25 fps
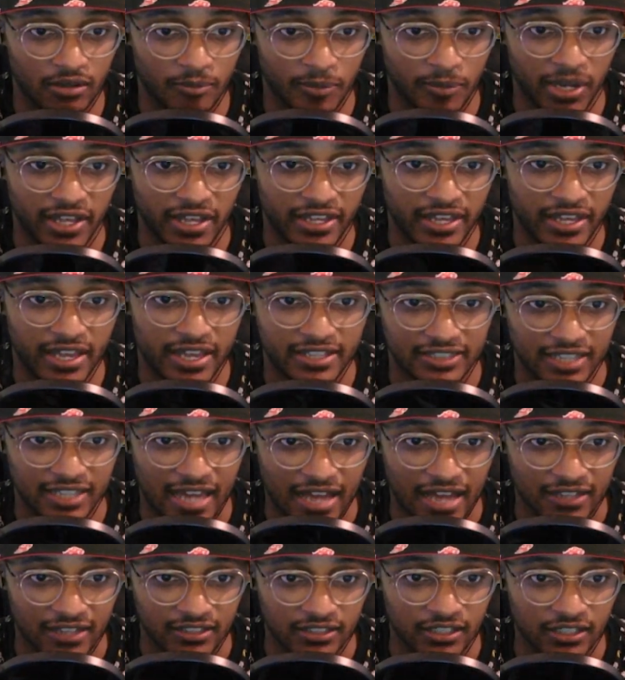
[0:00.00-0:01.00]
but it is
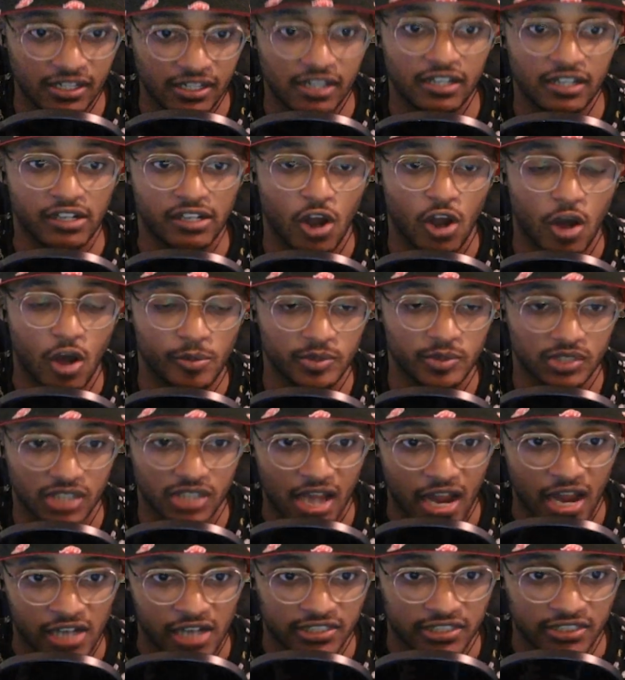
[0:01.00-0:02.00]
Latla. A commenter
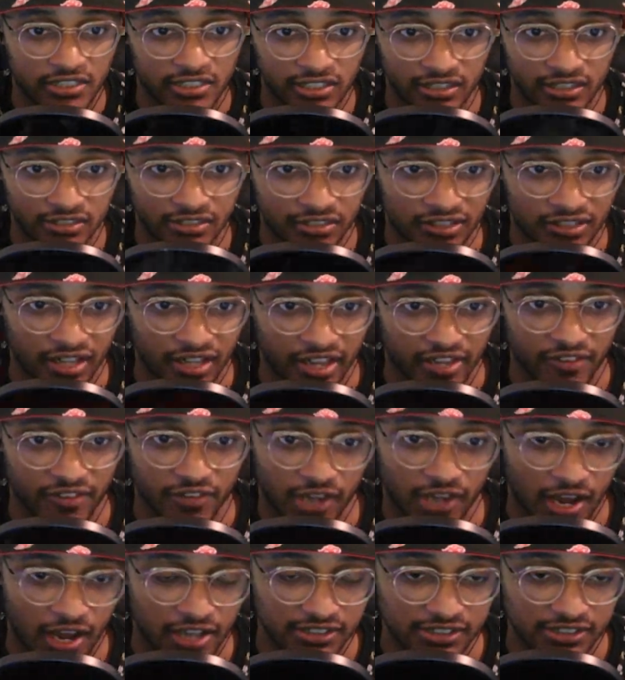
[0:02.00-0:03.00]
actually did like
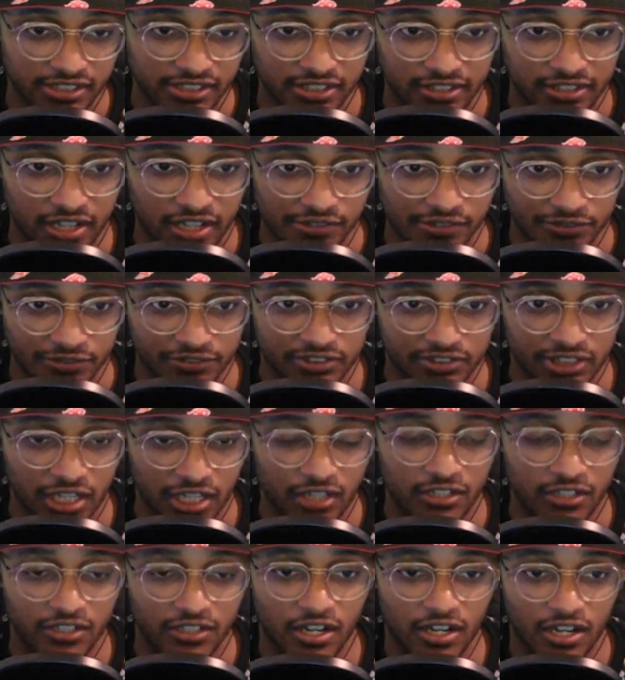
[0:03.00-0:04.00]
kindly enough
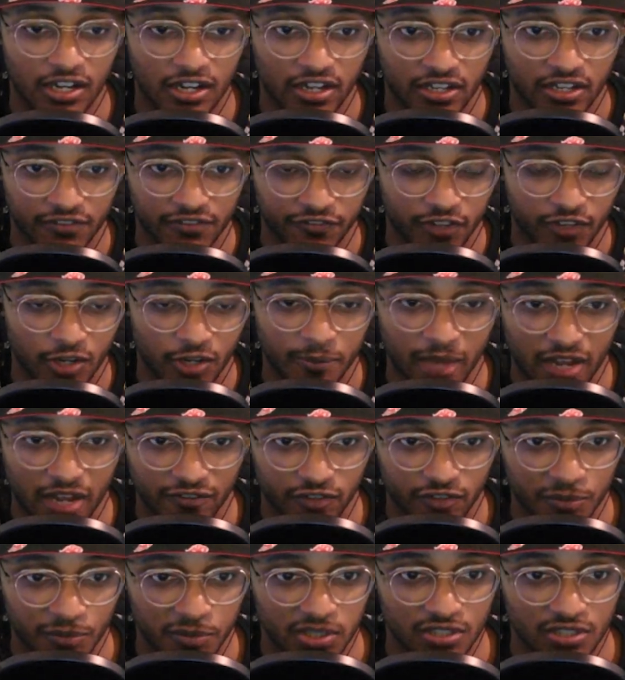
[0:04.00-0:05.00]
to confirm that
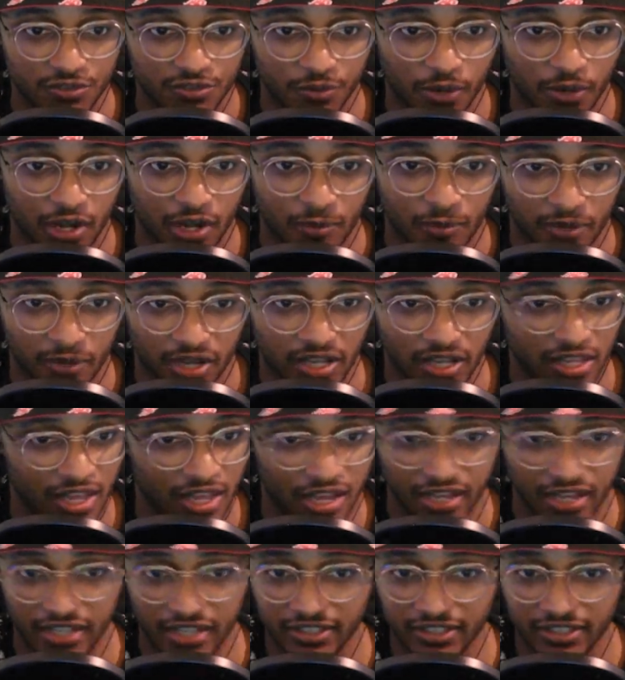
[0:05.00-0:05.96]
for me as well. But yeah, in